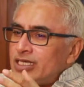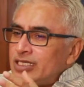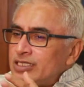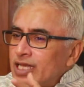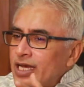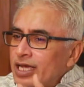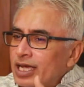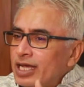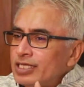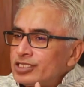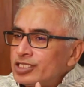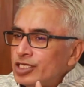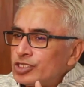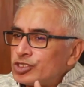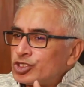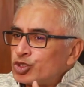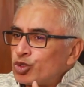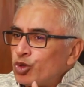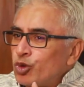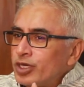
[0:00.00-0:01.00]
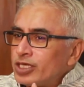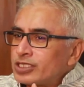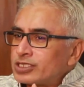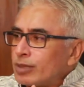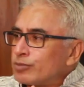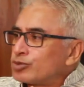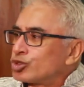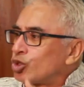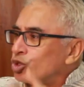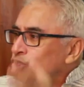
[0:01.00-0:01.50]
when the Indira Gandhi is
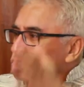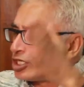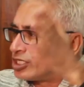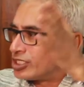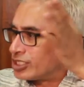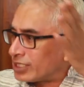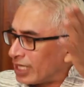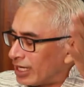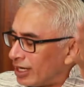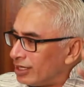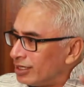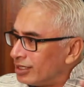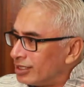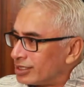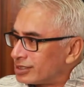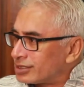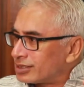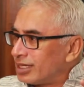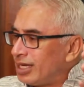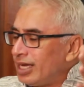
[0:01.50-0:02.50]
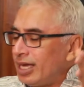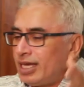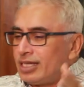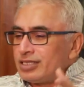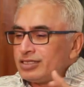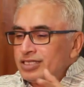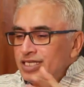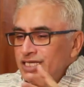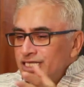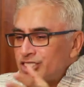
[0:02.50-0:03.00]
showing some socialist colors,
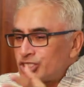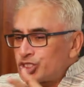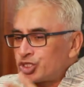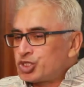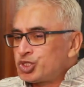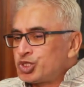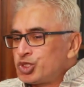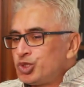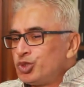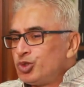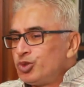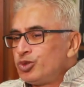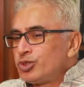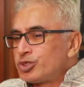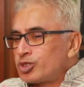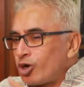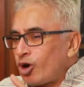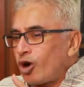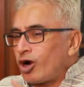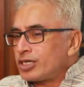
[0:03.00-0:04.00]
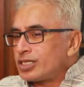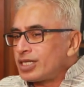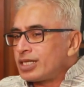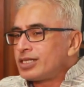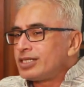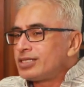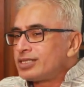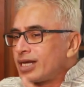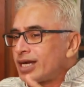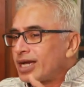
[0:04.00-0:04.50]
these two
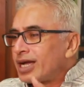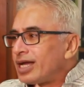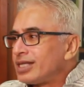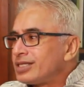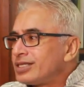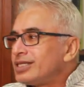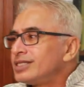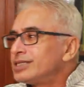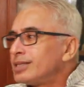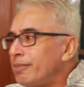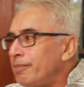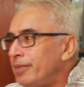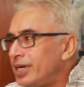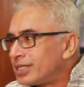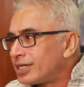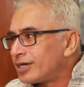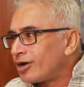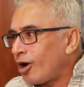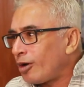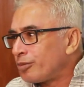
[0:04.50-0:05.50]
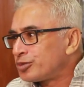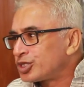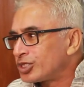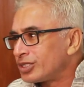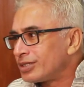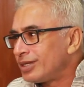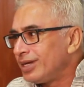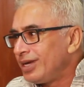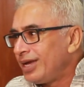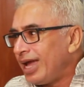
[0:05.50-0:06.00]
thought that Indira Gandhi is a better
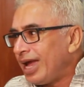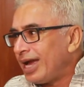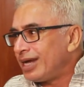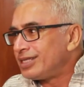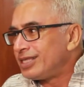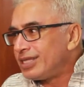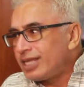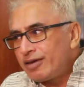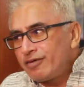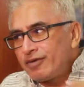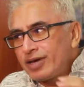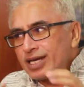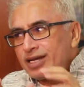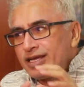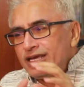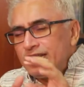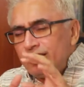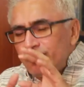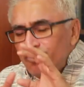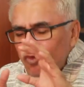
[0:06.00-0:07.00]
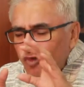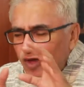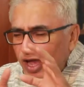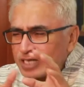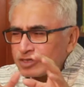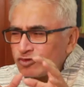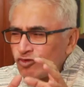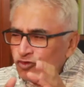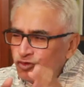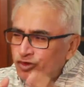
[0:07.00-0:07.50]
option and they were
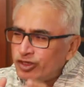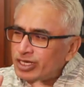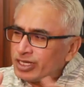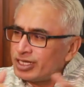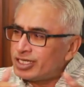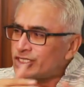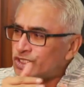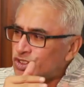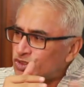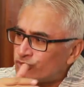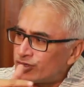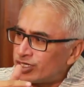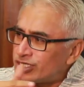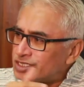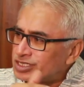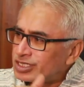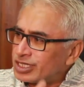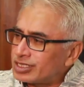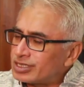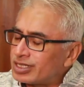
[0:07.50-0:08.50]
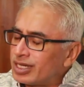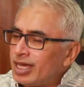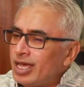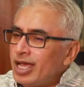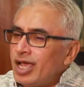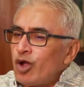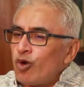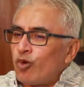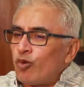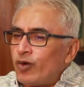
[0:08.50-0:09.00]
in fact veering towards
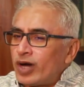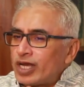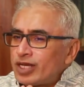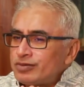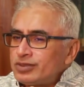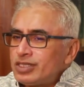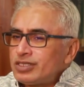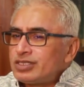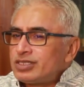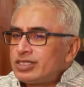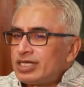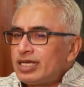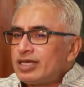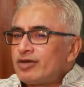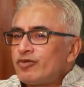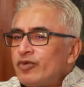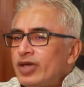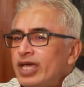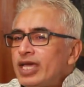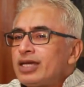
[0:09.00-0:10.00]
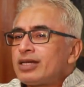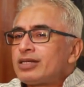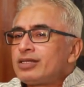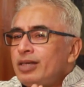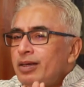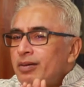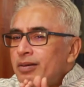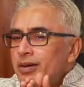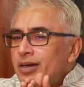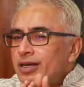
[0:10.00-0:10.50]
it. One of the thing
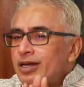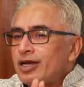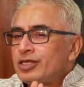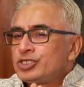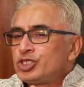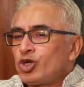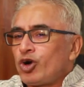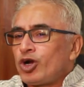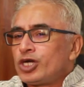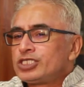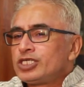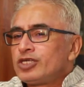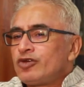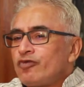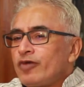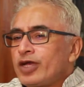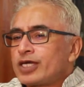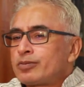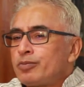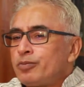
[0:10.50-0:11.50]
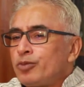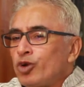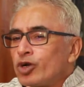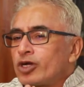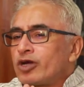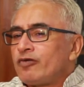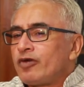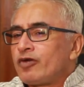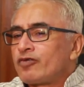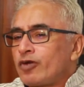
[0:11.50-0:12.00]
where uh, George, in
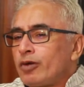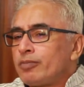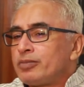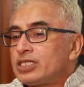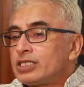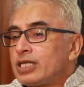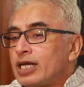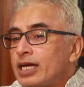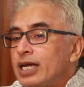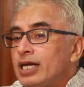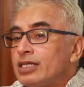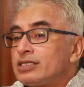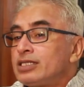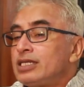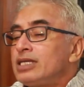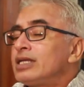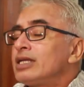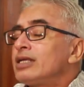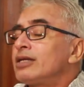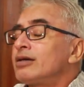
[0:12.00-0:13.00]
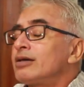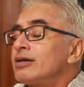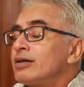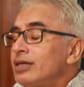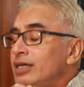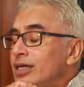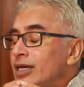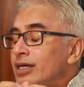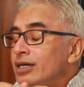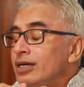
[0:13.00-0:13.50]
fact, broke away from Indira Gandhi in
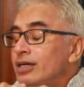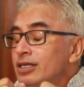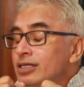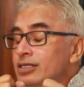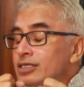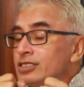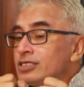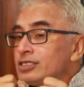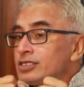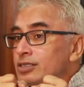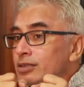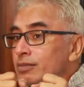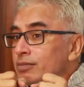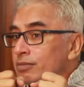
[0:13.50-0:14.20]
a real